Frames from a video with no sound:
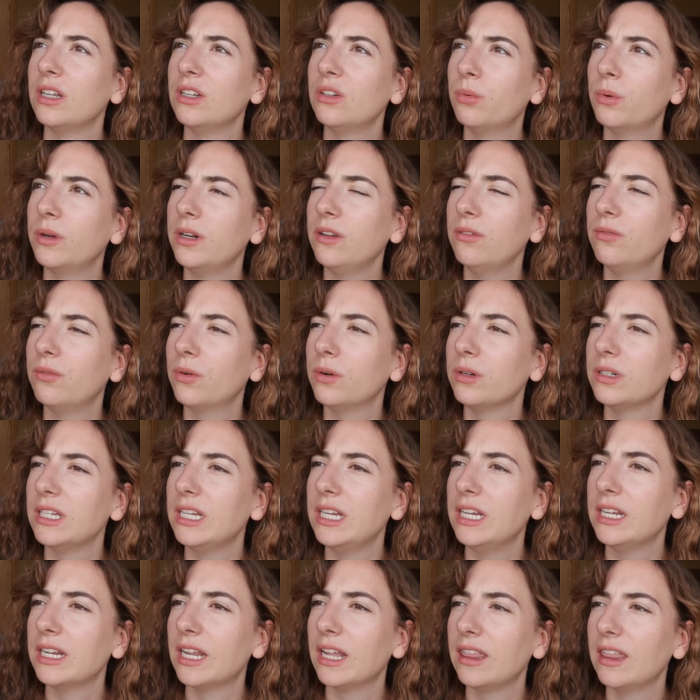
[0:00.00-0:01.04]

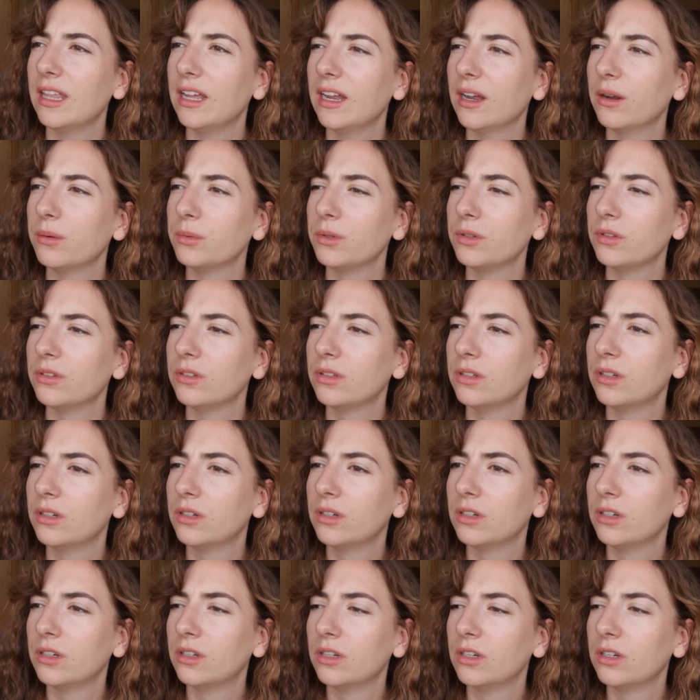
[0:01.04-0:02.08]
2014, I think I was
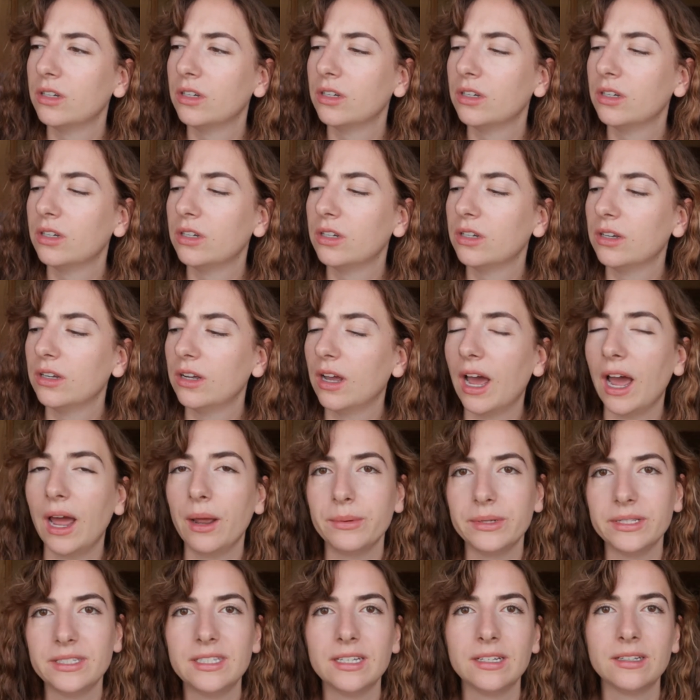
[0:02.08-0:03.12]

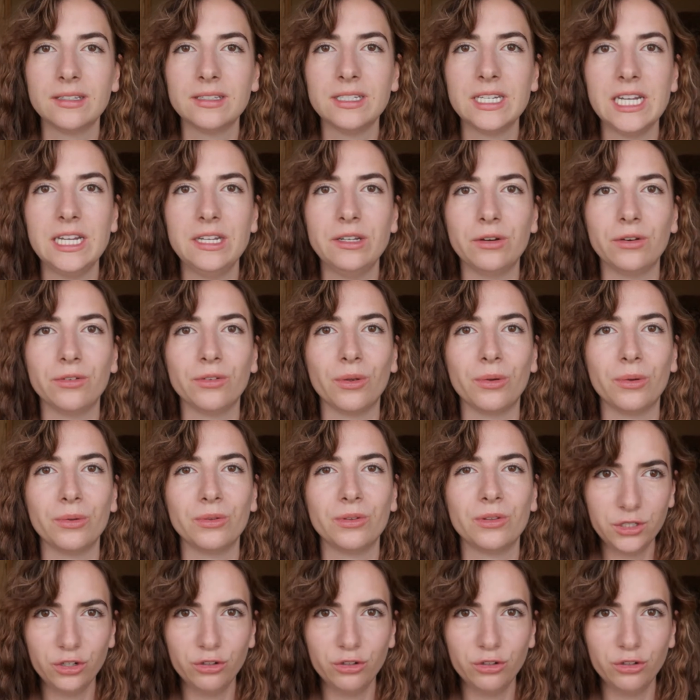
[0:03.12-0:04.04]
16 years old.